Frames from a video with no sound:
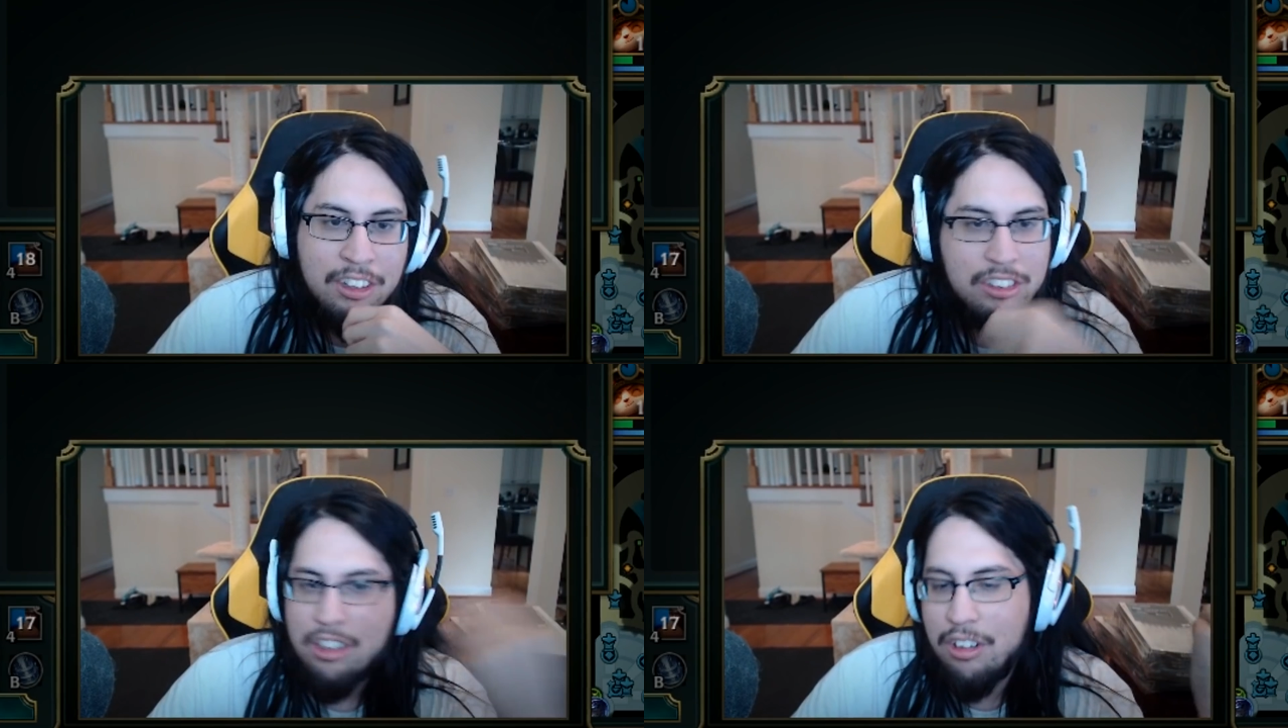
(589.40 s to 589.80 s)

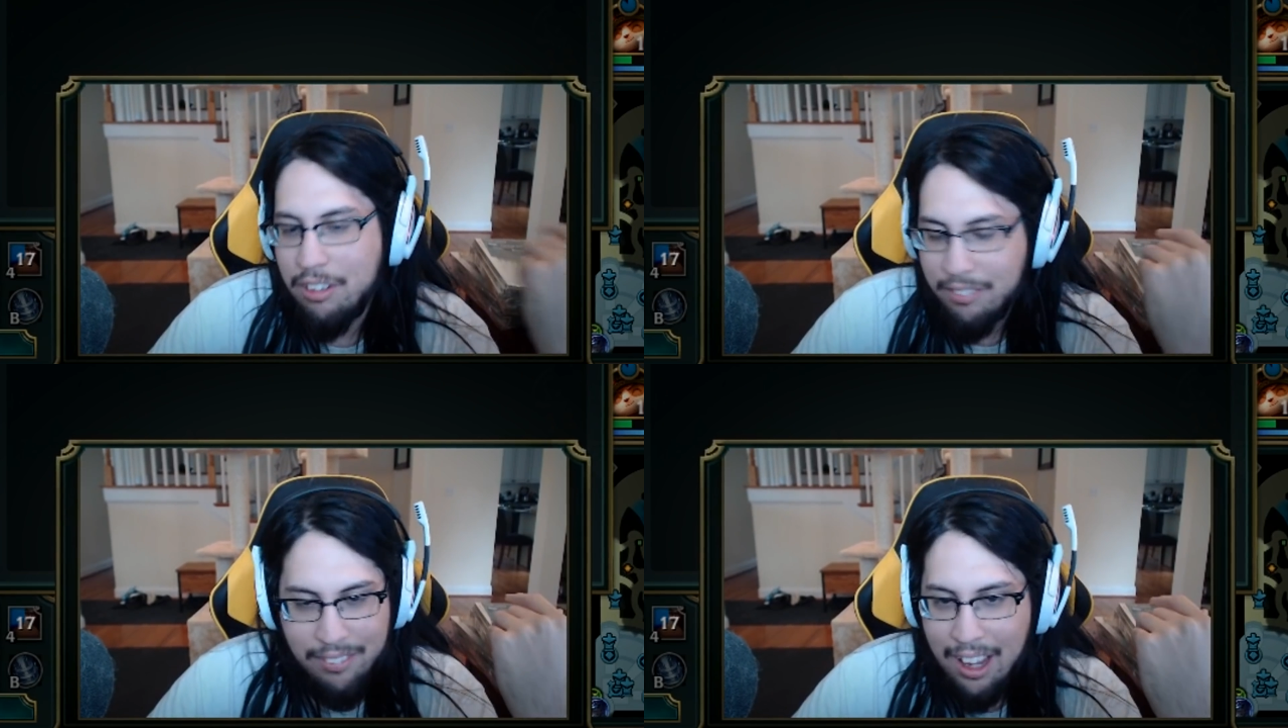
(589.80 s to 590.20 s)
So
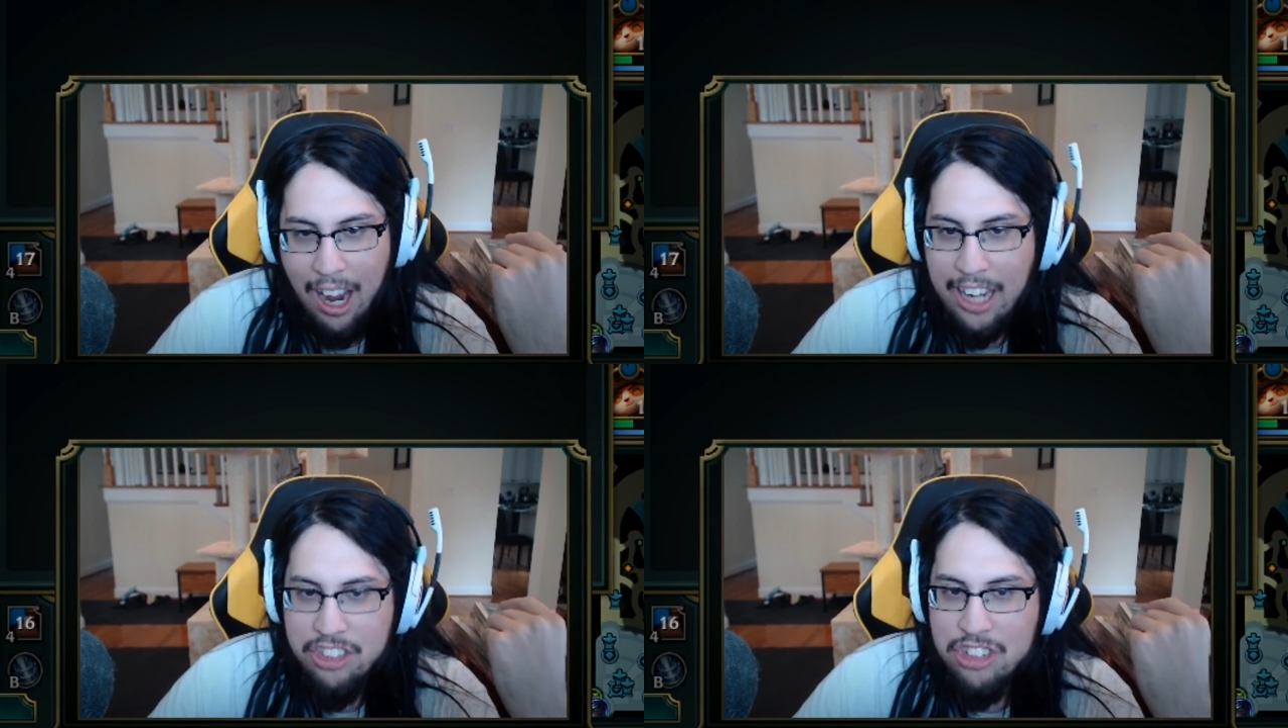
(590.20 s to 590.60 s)
I
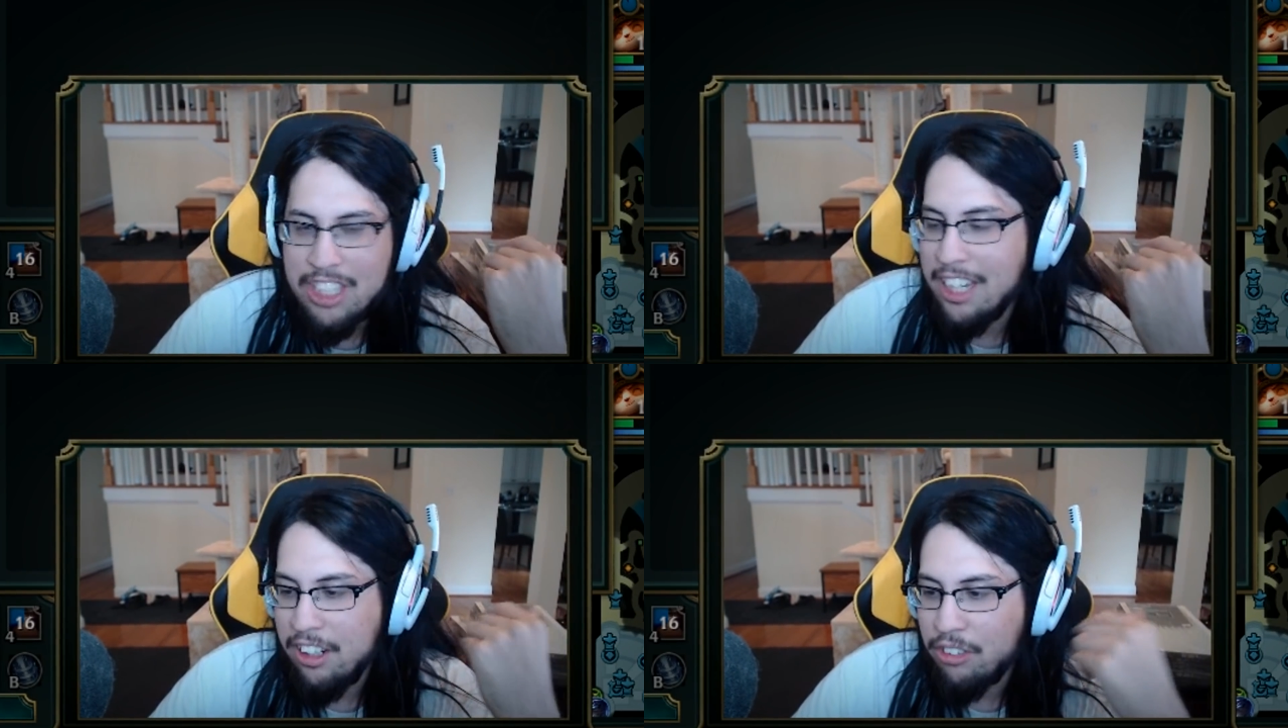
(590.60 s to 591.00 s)
just
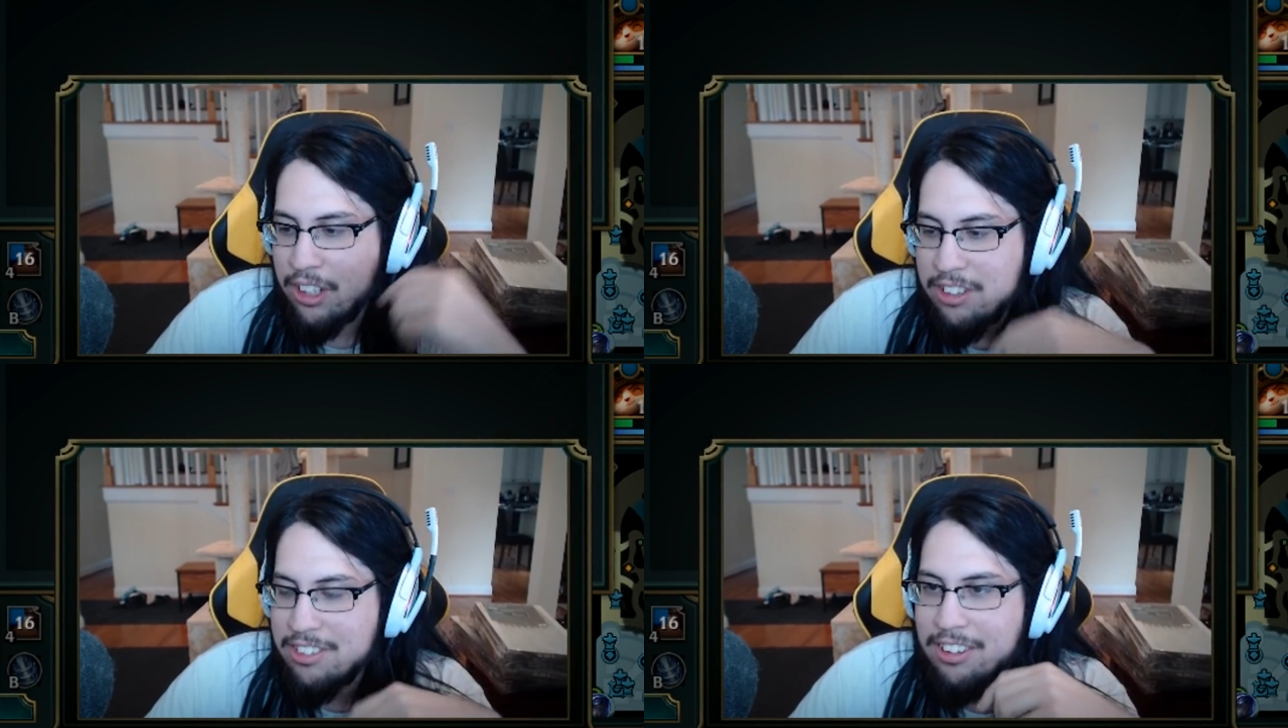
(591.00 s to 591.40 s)
get crits
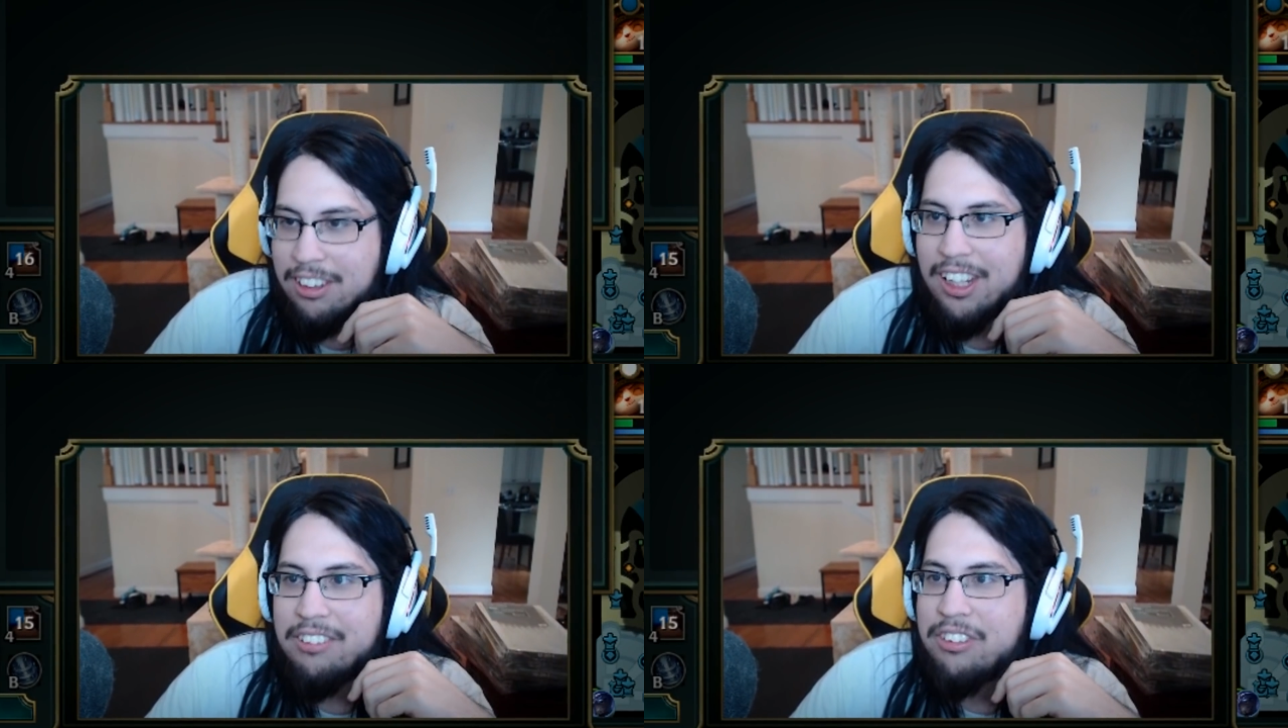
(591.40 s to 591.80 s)
through
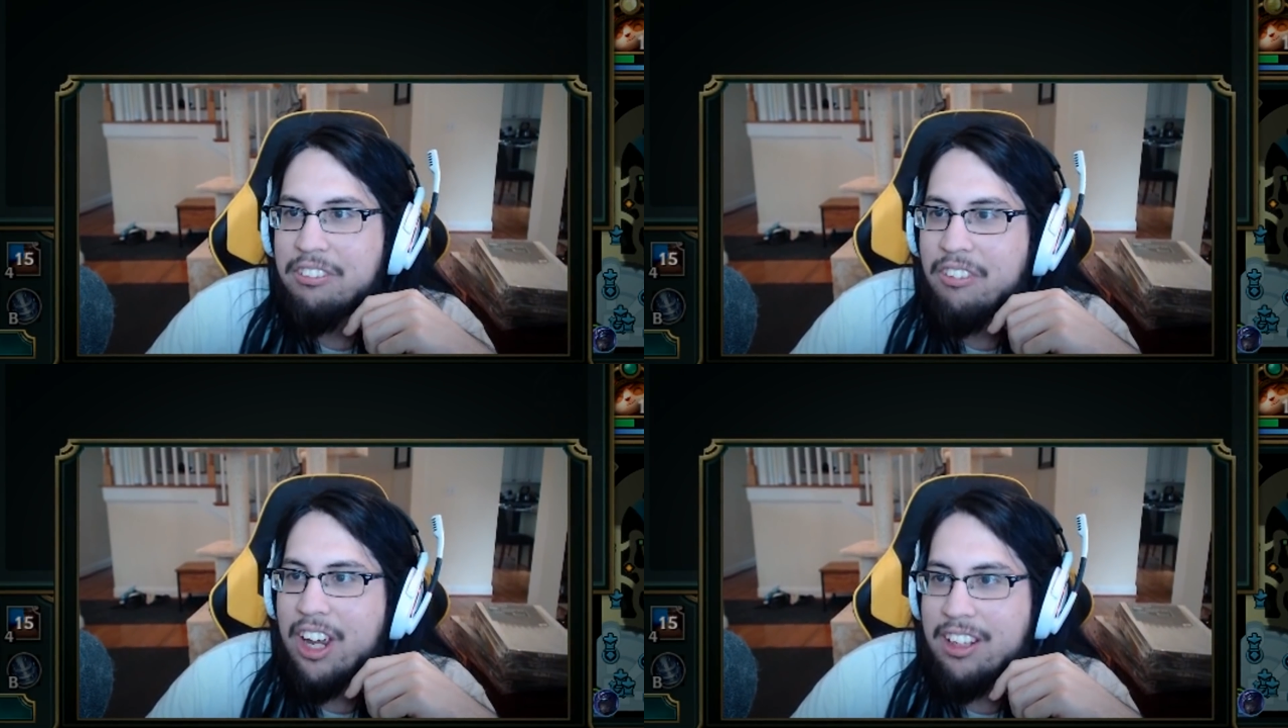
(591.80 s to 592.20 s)
left and right.